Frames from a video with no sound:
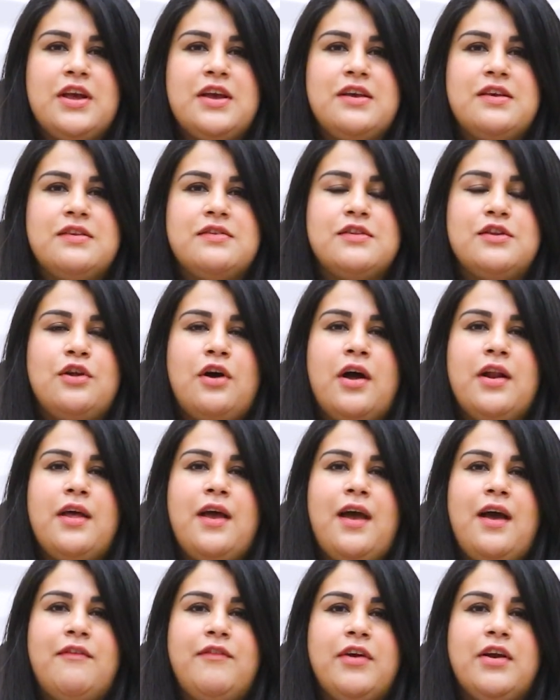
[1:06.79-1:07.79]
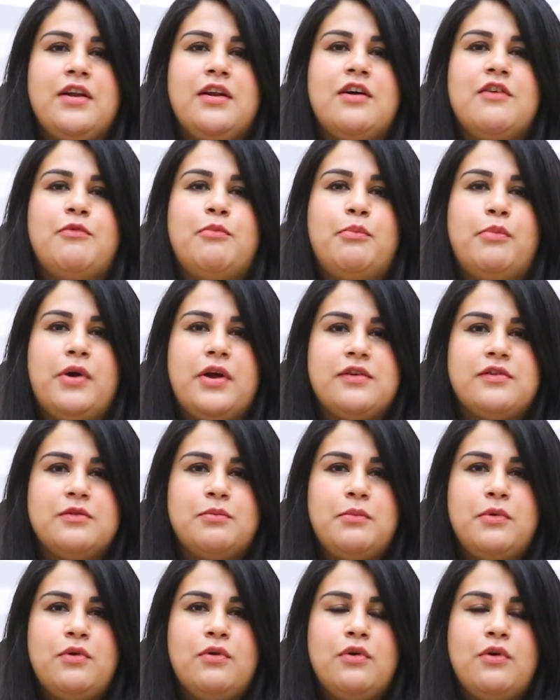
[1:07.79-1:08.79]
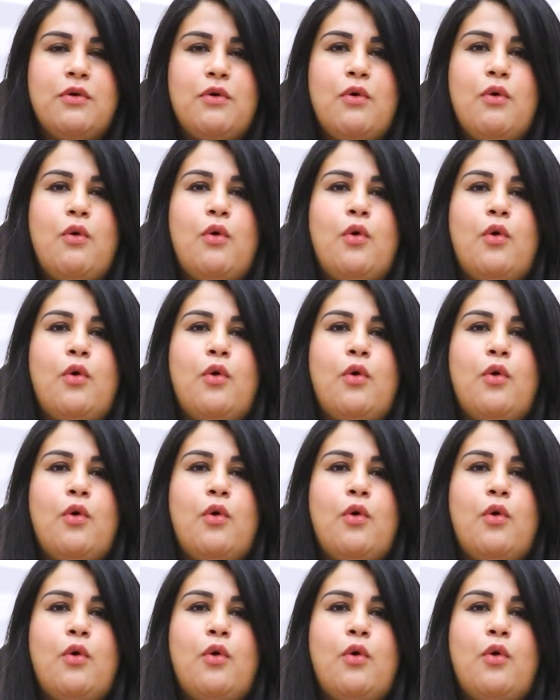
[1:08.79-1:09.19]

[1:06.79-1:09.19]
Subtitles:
is not having enough breast milk